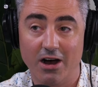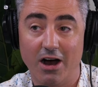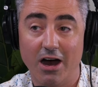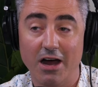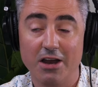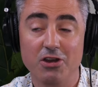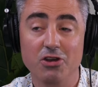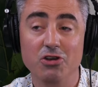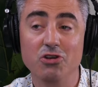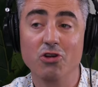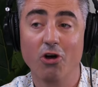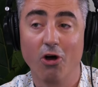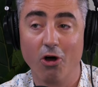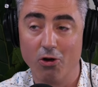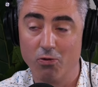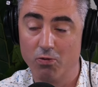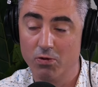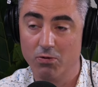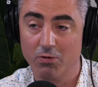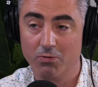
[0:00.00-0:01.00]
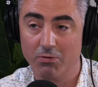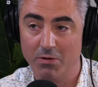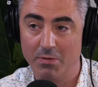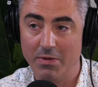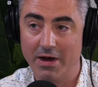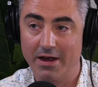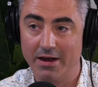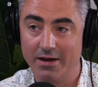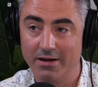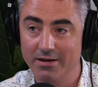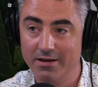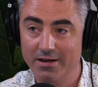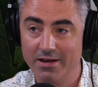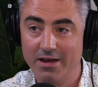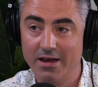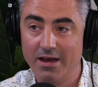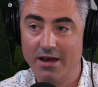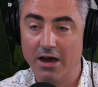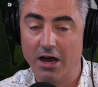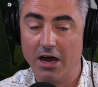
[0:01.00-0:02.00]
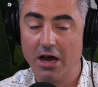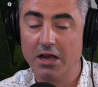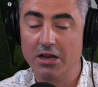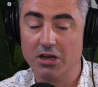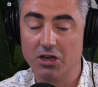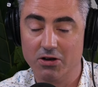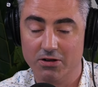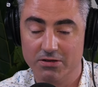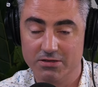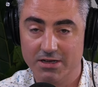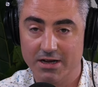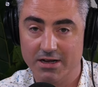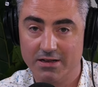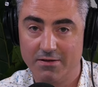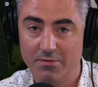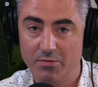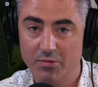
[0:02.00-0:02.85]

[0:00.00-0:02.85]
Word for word: I know we will remain in contact.